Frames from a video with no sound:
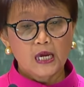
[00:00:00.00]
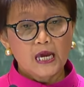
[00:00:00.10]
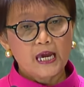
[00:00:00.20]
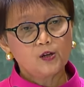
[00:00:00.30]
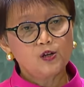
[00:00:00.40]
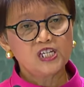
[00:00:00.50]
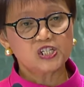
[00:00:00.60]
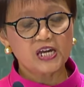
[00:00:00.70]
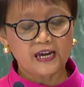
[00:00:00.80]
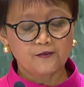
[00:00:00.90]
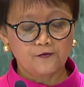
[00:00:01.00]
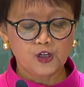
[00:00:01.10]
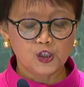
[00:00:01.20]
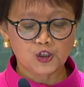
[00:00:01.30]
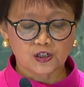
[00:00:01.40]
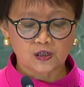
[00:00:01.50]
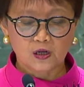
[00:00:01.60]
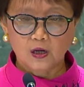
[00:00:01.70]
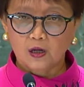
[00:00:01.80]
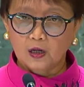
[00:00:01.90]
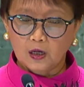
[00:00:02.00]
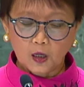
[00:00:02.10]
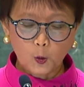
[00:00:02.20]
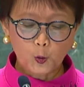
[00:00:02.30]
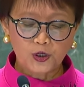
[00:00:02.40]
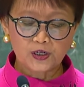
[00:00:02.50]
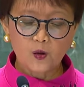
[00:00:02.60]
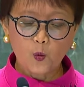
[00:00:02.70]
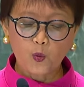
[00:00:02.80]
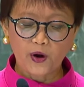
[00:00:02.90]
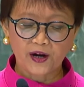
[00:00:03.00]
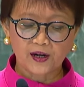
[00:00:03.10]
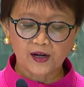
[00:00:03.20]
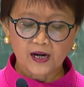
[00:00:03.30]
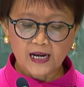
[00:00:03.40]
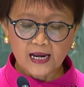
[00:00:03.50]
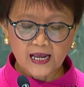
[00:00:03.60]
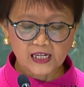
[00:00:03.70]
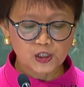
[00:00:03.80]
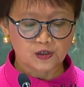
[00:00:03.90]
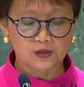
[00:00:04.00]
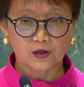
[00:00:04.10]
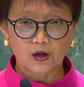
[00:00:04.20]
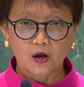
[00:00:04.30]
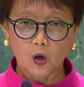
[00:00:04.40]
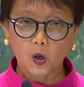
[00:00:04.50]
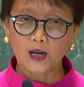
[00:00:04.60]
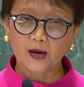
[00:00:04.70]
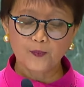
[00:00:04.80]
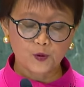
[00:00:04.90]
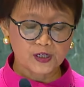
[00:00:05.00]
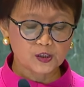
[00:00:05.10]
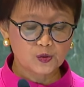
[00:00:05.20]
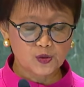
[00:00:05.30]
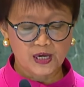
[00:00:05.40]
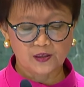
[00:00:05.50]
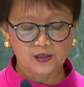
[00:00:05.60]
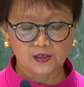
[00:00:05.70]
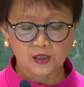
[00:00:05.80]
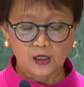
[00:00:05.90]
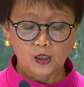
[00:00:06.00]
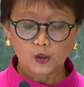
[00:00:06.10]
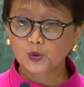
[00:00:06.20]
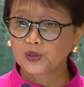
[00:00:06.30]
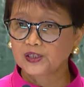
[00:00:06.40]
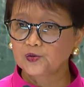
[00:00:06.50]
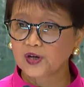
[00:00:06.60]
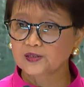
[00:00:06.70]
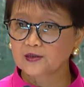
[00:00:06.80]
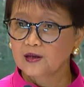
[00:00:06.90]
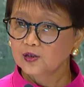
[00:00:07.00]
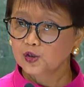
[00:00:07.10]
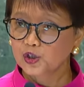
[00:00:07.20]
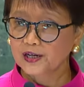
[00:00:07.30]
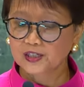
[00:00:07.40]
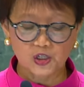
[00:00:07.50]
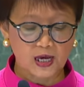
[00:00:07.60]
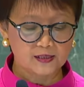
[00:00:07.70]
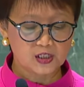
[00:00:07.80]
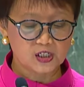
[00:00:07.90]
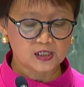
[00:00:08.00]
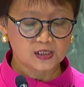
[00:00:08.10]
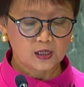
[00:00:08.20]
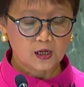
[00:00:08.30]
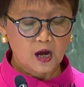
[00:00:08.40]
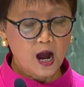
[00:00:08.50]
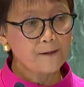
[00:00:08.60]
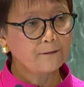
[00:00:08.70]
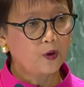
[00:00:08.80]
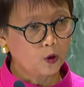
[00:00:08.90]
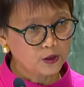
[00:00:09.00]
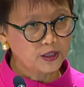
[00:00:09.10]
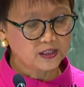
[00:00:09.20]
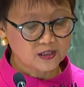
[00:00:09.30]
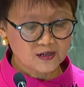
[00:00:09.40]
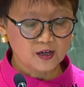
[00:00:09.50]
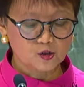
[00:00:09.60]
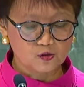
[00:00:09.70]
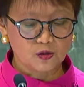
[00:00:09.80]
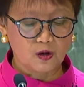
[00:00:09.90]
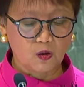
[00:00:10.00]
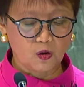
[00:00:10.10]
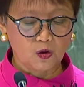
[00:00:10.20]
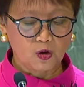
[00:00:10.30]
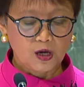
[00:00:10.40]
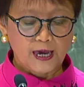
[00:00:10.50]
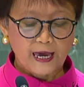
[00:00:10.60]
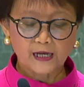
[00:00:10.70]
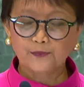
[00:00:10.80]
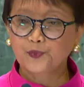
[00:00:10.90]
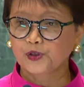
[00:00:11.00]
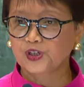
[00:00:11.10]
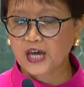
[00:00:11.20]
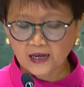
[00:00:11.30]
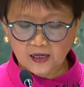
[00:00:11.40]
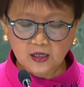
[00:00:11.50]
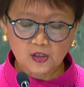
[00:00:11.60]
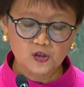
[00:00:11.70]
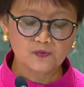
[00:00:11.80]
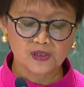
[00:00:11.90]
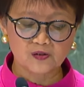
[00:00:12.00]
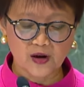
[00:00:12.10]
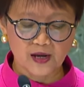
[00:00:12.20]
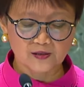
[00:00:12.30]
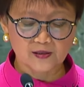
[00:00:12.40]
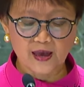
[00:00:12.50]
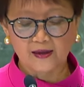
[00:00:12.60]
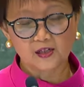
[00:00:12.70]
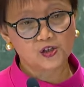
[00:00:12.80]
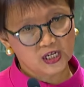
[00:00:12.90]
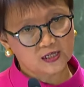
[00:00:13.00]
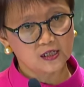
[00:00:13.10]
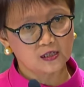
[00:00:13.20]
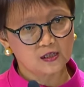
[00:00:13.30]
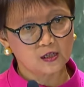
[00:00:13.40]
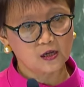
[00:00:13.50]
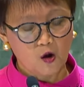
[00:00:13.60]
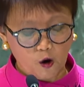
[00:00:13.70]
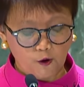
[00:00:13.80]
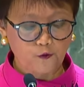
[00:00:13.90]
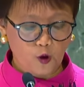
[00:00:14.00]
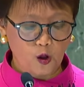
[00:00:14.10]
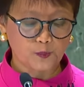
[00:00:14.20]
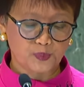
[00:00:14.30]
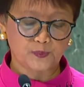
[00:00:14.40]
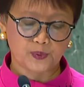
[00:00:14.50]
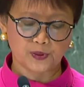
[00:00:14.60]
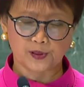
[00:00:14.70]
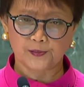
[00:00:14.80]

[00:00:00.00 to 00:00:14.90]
Indonesia envisions a world where nations collaborate together to address shared challenges, uphold international law, and protect human rights and dignity of all people.